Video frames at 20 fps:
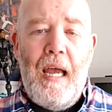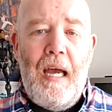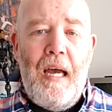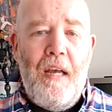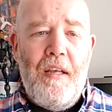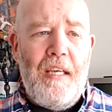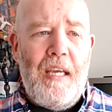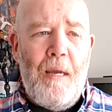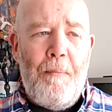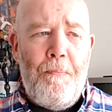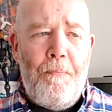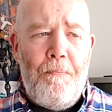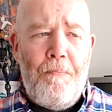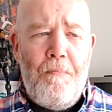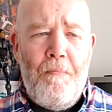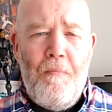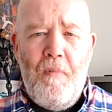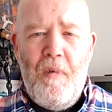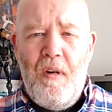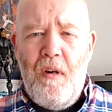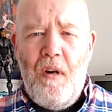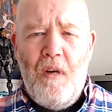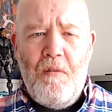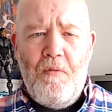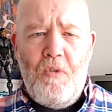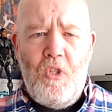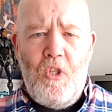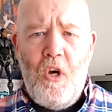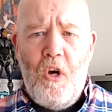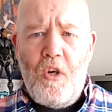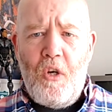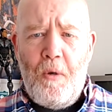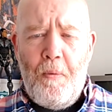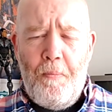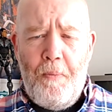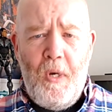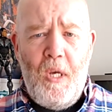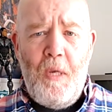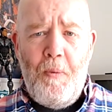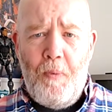you get like
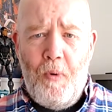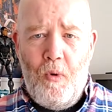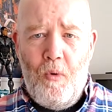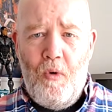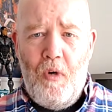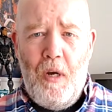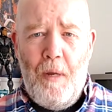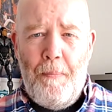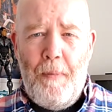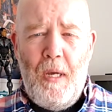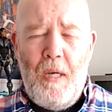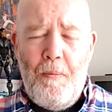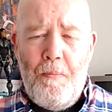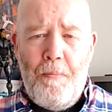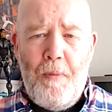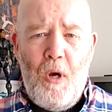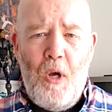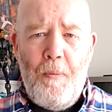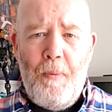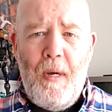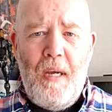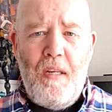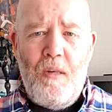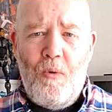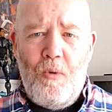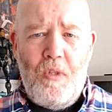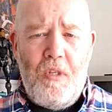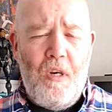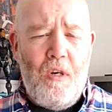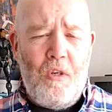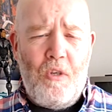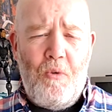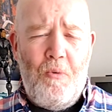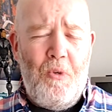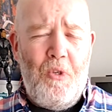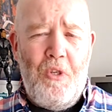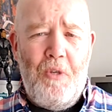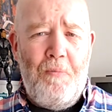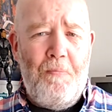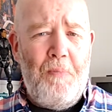dog people, like bipedal dogs,
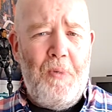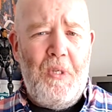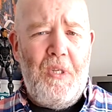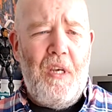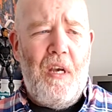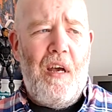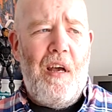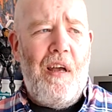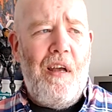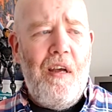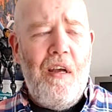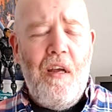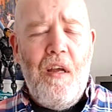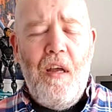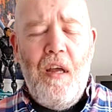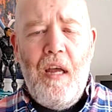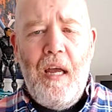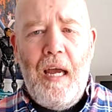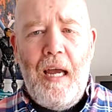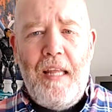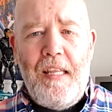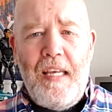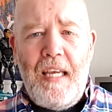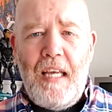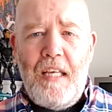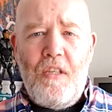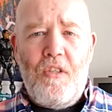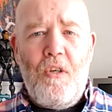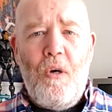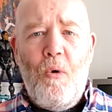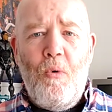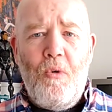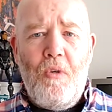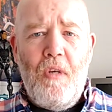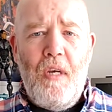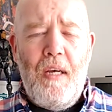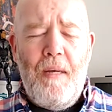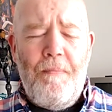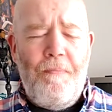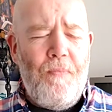which is bizarre, and you get
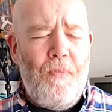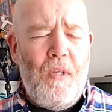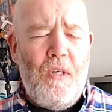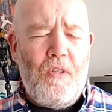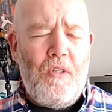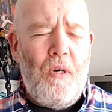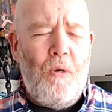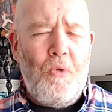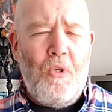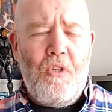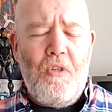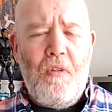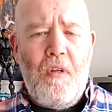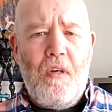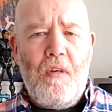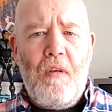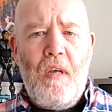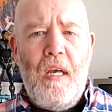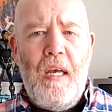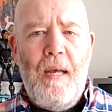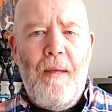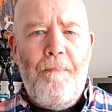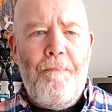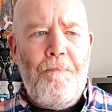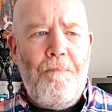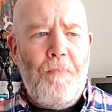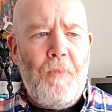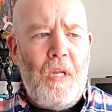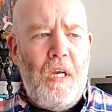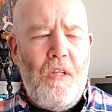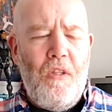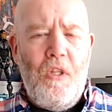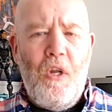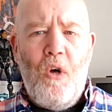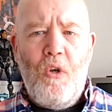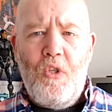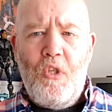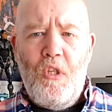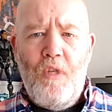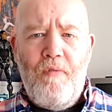
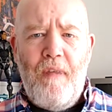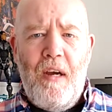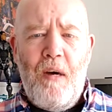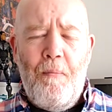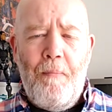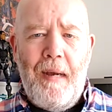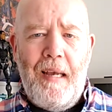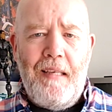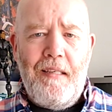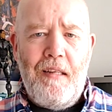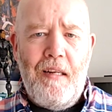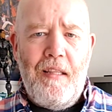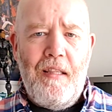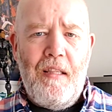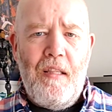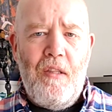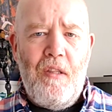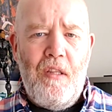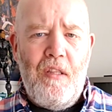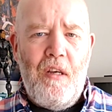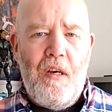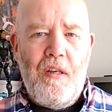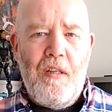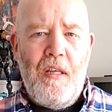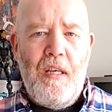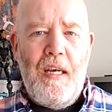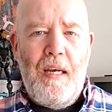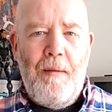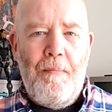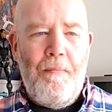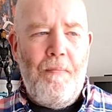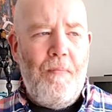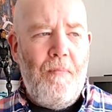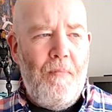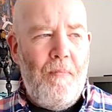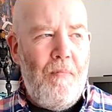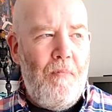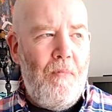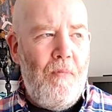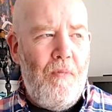knights of the realm, basically,
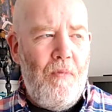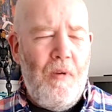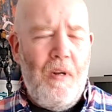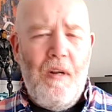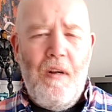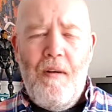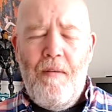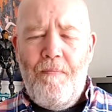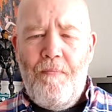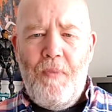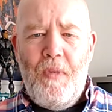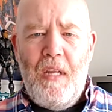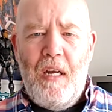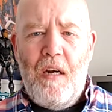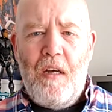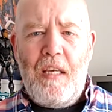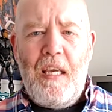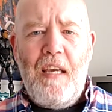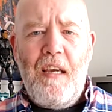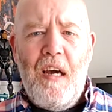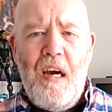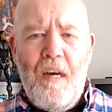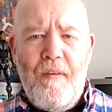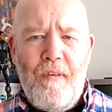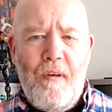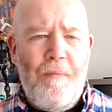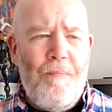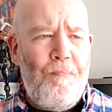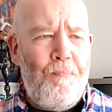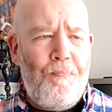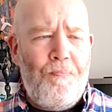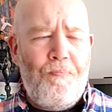like King Arthur.